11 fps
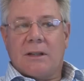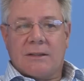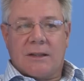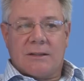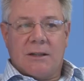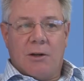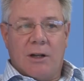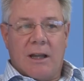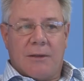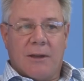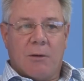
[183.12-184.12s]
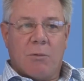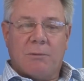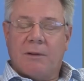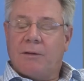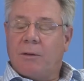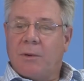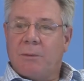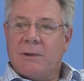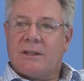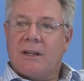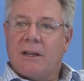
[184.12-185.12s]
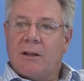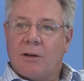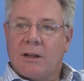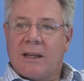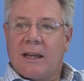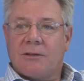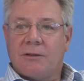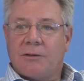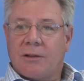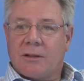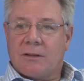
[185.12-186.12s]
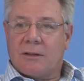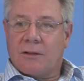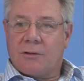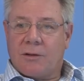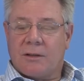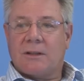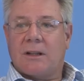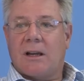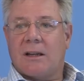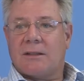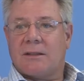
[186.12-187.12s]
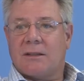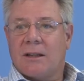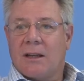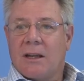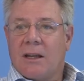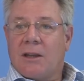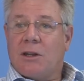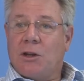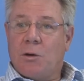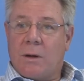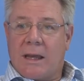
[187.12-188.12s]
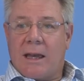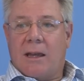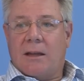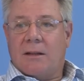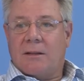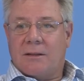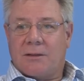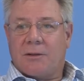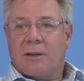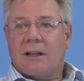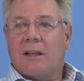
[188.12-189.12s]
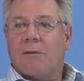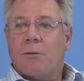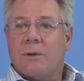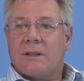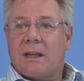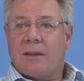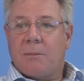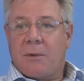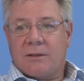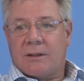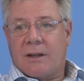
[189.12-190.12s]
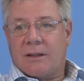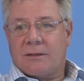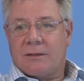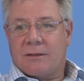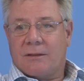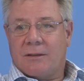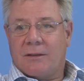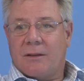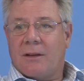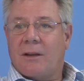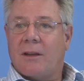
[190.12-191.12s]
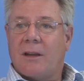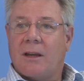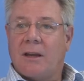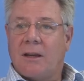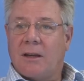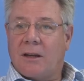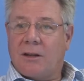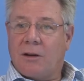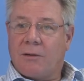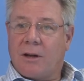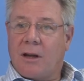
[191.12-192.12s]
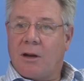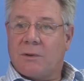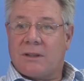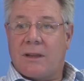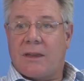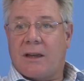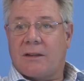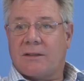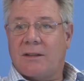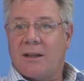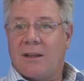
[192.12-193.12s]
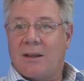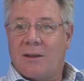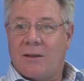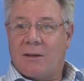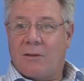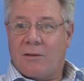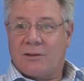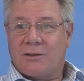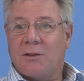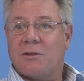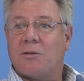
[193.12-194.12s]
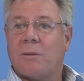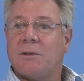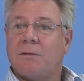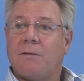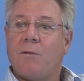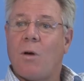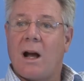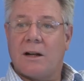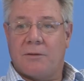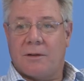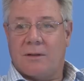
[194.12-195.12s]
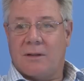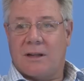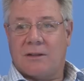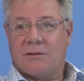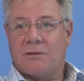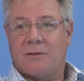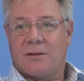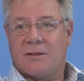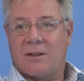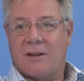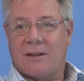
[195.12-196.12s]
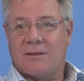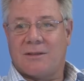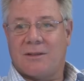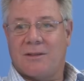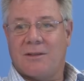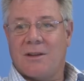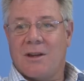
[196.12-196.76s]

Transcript: as I said earlier, I think what we've, when we see, look at cash and trans, transit heist, the U K historically have always had the most heists. They, a year ago was one thousand, last year dropped to four hundred cash and transit heists. So,